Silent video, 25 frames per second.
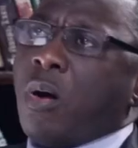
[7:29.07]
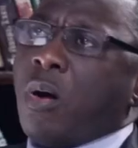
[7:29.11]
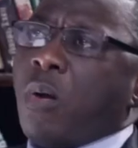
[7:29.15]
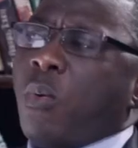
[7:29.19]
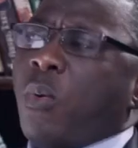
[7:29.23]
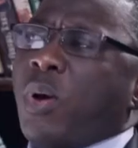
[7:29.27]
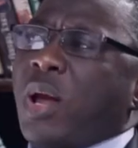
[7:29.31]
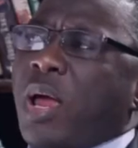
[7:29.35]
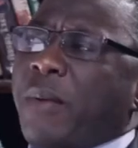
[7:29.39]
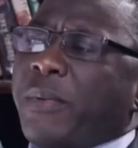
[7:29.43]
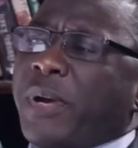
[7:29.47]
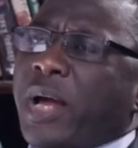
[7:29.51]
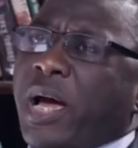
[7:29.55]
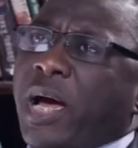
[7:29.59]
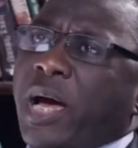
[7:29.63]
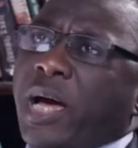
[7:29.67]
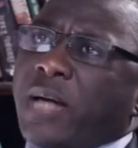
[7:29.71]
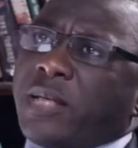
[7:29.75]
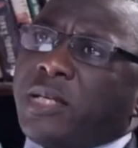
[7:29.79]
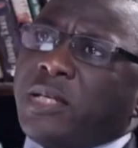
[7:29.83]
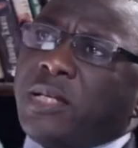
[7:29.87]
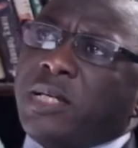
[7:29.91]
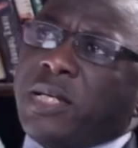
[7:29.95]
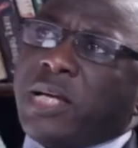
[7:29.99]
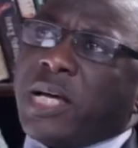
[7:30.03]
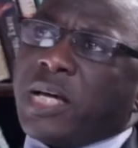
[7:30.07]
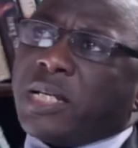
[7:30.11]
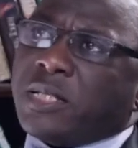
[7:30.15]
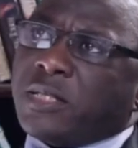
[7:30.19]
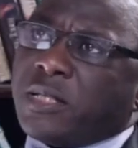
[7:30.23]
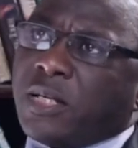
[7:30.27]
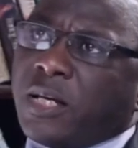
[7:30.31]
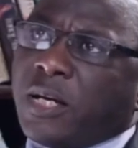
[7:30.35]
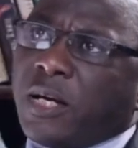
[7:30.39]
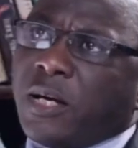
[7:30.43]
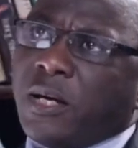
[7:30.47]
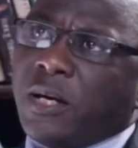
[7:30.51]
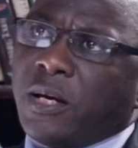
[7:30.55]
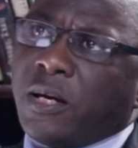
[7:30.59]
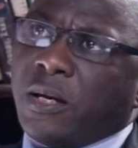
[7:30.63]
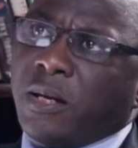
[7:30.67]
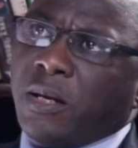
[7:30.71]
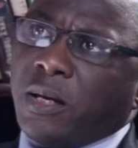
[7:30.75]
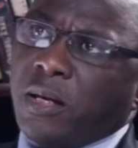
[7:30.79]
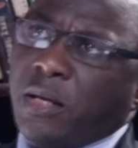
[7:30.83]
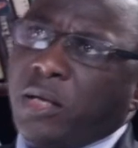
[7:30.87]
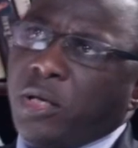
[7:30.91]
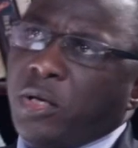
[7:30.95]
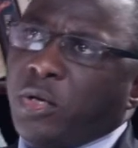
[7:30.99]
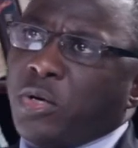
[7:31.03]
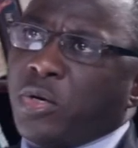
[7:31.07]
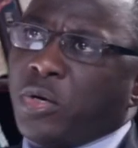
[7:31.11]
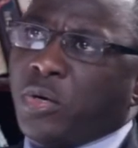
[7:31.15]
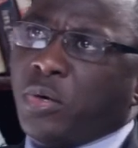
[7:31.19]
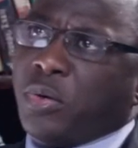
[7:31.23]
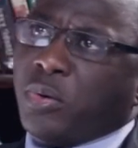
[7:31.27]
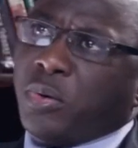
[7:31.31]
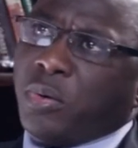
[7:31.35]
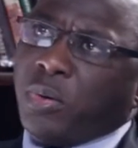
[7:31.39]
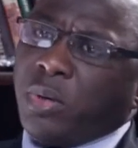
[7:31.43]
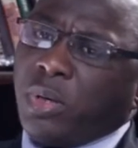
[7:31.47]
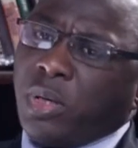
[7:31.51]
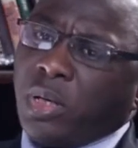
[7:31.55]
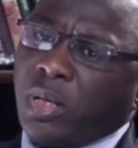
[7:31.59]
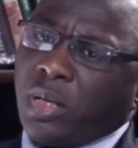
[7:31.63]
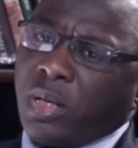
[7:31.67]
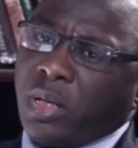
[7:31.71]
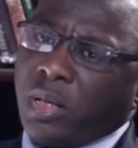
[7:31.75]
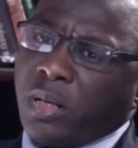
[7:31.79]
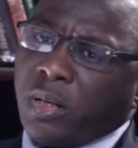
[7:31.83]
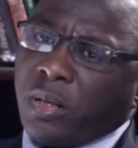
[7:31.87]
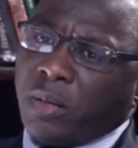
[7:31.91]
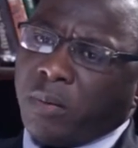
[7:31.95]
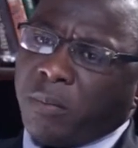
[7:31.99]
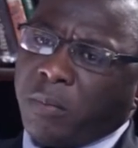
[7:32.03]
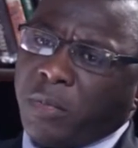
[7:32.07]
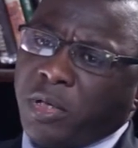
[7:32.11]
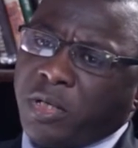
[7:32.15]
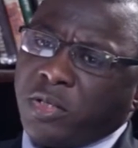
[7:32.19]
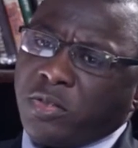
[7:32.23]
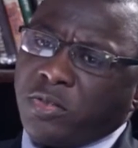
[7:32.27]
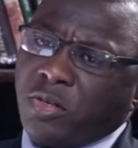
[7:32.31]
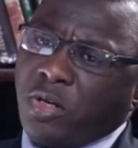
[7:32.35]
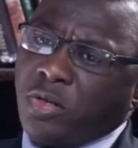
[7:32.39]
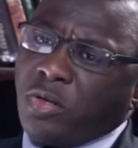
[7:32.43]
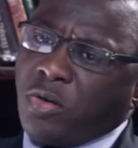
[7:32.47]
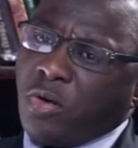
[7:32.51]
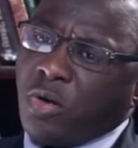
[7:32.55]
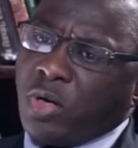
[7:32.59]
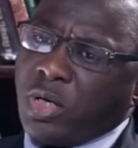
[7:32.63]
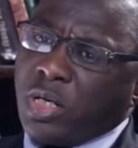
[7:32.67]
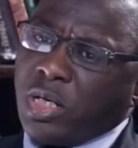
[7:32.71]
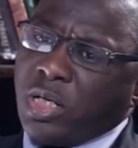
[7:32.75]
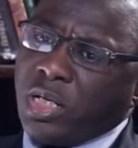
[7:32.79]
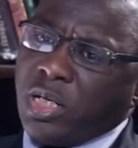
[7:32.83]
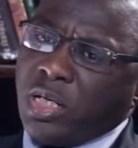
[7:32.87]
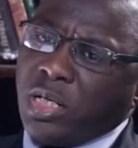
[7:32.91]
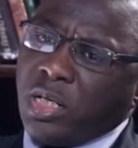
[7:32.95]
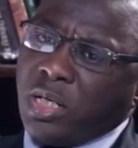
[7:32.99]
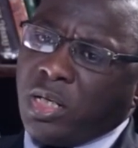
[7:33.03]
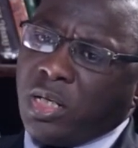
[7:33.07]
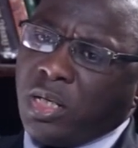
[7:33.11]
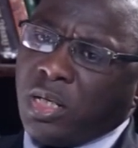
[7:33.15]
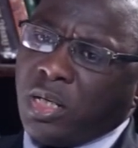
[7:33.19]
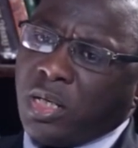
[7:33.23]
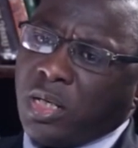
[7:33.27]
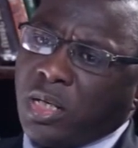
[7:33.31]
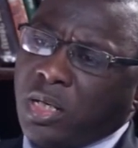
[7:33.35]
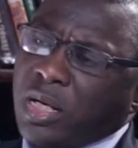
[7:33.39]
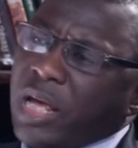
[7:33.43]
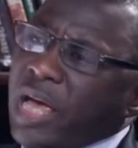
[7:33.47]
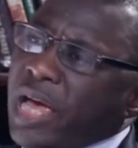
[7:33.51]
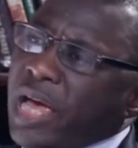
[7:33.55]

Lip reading: Well, I think that, it is not only the